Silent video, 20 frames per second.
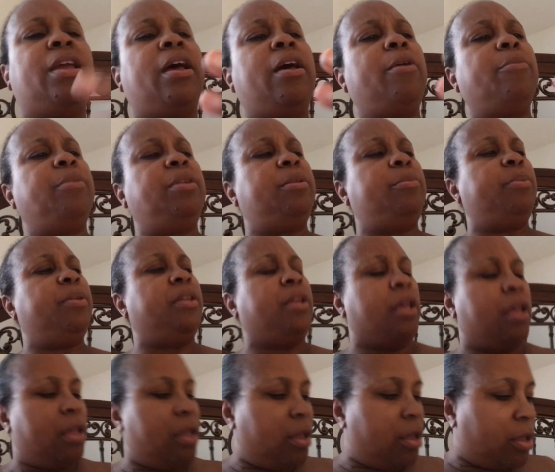y'all don't mean to be
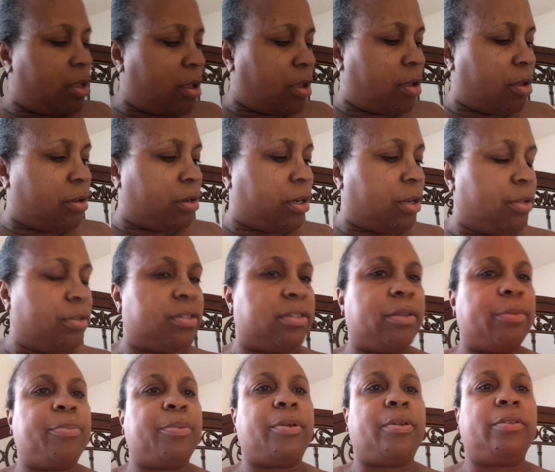uh, close
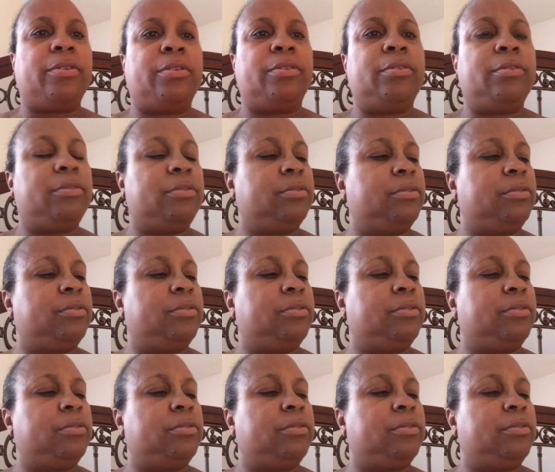up on uh,